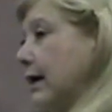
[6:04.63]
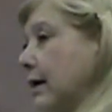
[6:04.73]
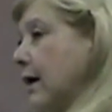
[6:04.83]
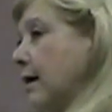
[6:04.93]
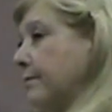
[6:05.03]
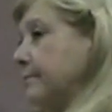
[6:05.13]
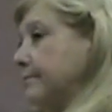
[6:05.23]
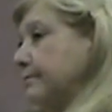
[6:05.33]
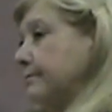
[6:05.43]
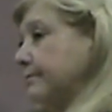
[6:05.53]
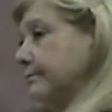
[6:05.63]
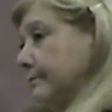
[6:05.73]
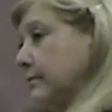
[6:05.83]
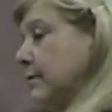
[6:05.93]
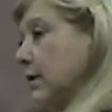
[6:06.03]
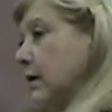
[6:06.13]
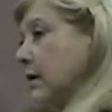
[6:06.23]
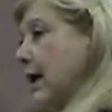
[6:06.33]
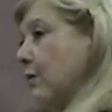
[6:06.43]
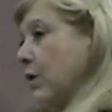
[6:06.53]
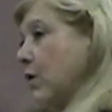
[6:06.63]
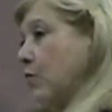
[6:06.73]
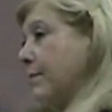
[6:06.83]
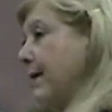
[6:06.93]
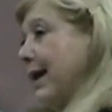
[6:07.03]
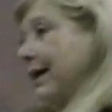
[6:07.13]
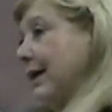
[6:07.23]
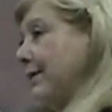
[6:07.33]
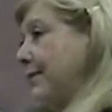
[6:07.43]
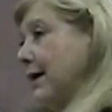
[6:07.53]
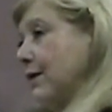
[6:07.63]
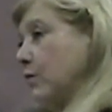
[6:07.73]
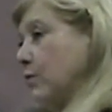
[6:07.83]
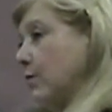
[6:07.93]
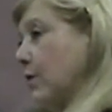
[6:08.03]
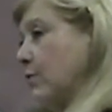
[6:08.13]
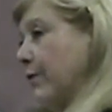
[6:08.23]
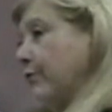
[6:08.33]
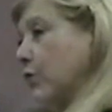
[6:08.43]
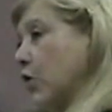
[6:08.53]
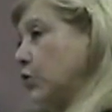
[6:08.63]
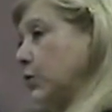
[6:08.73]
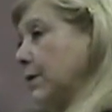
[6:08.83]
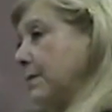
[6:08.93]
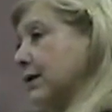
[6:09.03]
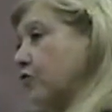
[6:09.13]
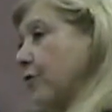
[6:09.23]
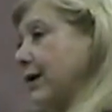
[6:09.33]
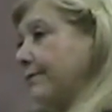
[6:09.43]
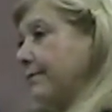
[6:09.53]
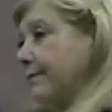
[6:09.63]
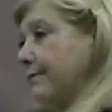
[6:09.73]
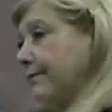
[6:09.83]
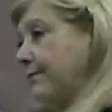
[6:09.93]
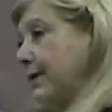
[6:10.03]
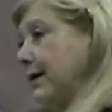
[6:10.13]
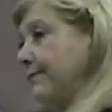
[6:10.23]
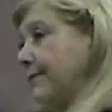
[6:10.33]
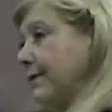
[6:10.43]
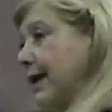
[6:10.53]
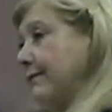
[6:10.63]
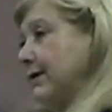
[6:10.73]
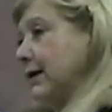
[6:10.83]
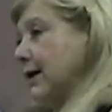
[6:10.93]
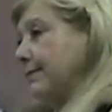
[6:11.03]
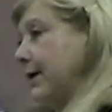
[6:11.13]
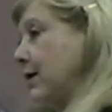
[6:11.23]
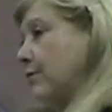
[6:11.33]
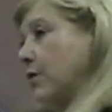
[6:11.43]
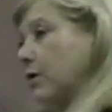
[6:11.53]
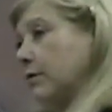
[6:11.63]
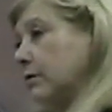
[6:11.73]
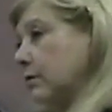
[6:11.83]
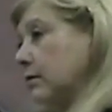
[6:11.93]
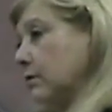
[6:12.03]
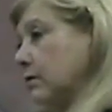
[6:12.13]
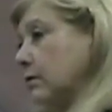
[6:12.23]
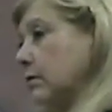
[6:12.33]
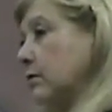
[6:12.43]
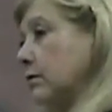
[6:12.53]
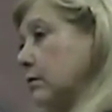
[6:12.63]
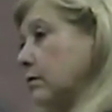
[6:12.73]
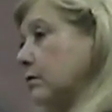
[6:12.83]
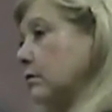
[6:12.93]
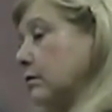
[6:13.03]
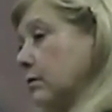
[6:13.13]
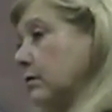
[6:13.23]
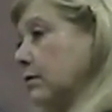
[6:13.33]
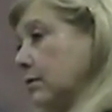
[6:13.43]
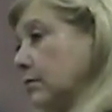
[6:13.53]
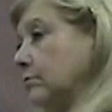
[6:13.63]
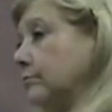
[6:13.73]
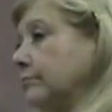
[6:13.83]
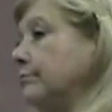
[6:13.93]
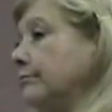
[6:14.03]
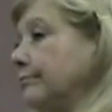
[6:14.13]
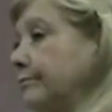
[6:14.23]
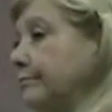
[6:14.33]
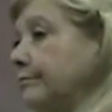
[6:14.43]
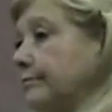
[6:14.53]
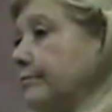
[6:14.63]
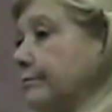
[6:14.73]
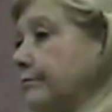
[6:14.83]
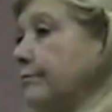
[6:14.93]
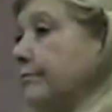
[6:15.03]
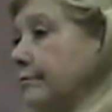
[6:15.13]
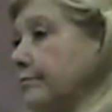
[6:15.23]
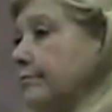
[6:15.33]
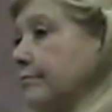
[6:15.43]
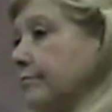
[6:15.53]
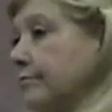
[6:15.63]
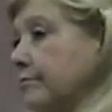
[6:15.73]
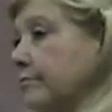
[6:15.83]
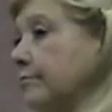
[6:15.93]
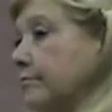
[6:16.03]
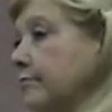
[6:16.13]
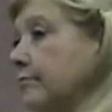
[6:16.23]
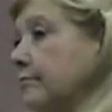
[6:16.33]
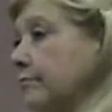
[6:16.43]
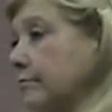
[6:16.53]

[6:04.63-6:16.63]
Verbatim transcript: And, um, and are uh, we paying anything with regard to an administrative fee for having to come here or? This place is completely one hundred percent free to state office, we got, how much is it a year?